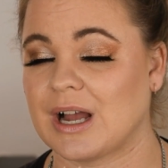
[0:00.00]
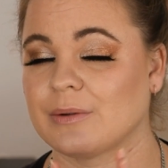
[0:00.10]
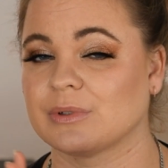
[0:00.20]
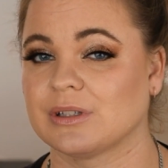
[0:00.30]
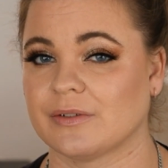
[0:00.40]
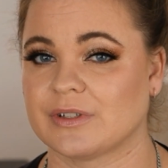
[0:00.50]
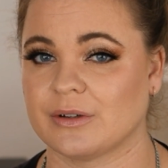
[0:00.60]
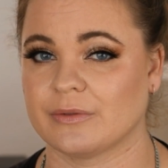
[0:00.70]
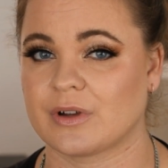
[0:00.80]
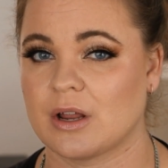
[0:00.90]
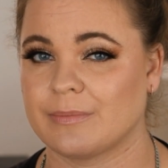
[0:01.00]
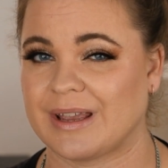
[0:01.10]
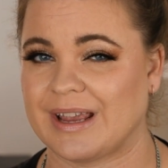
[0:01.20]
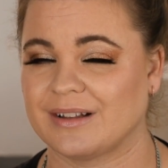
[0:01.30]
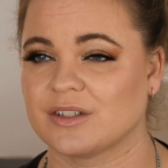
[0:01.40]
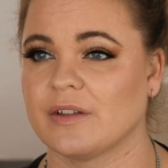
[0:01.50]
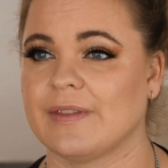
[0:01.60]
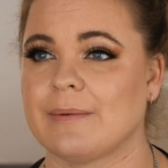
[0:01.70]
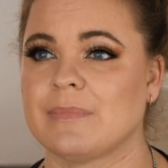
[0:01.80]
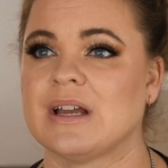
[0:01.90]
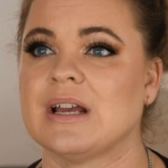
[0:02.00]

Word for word: I would love to have gotten my hands on them,